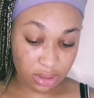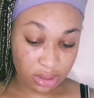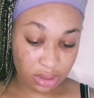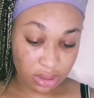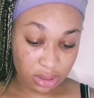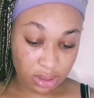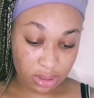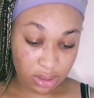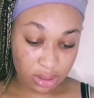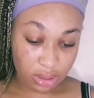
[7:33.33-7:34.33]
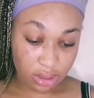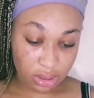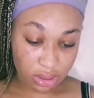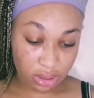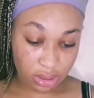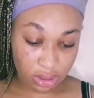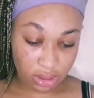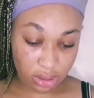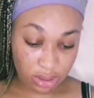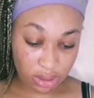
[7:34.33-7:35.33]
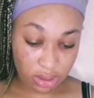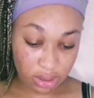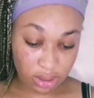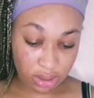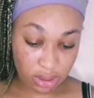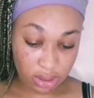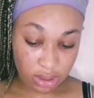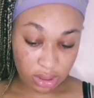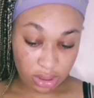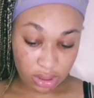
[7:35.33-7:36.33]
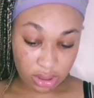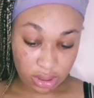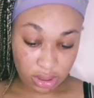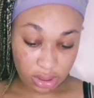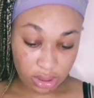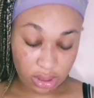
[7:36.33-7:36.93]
Nothing is said.